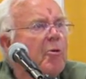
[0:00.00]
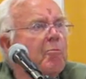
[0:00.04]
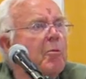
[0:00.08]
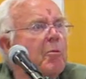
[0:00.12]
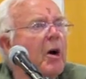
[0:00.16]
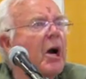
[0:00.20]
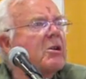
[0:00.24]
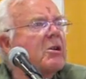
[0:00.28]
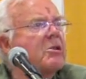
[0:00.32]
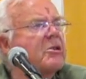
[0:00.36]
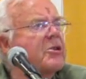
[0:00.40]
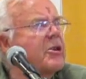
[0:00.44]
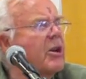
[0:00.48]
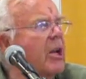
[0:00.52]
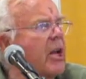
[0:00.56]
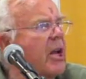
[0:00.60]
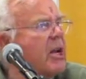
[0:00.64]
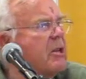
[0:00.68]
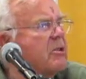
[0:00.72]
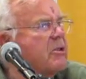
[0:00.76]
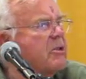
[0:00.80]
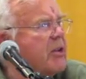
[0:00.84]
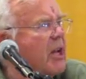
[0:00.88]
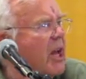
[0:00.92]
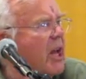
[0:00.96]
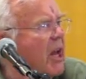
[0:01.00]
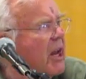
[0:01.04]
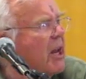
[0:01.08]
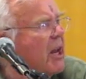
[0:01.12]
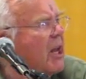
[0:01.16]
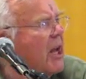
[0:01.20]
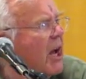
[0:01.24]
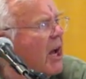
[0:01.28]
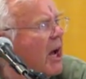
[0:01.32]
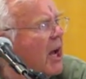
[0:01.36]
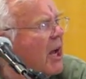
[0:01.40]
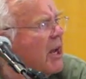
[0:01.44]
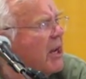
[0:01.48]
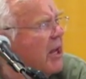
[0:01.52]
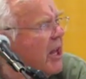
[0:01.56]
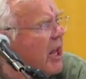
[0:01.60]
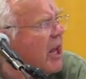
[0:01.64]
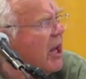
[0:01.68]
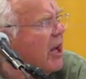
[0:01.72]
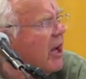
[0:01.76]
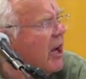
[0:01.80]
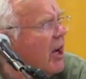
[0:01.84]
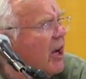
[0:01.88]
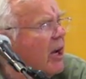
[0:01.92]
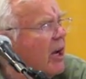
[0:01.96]
much less any
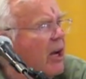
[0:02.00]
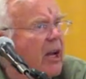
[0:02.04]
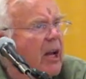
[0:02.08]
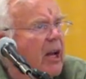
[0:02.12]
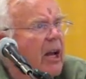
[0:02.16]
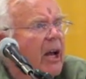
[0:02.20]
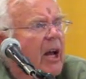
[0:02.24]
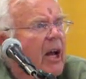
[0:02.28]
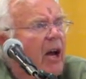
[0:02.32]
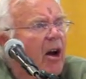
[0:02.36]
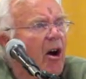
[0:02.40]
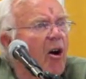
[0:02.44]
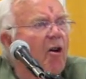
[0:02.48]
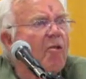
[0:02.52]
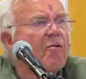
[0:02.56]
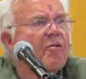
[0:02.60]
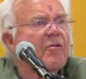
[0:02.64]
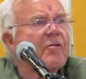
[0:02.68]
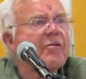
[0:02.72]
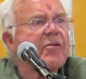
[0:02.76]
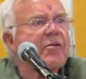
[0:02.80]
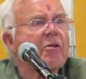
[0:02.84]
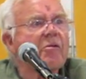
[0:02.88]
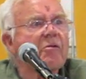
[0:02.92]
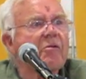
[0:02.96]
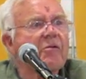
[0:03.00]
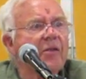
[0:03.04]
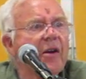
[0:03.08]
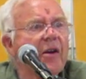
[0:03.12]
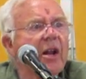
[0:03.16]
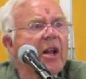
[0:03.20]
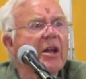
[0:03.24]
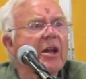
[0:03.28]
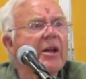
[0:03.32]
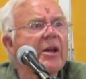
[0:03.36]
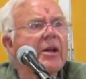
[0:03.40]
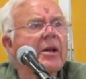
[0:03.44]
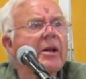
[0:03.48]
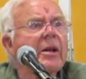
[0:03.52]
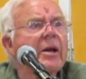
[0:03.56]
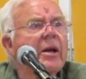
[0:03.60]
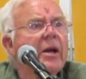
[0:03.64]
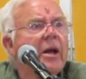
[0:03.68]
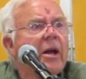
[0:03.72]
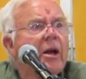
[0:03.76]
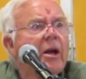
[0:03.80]
idea of fulfilling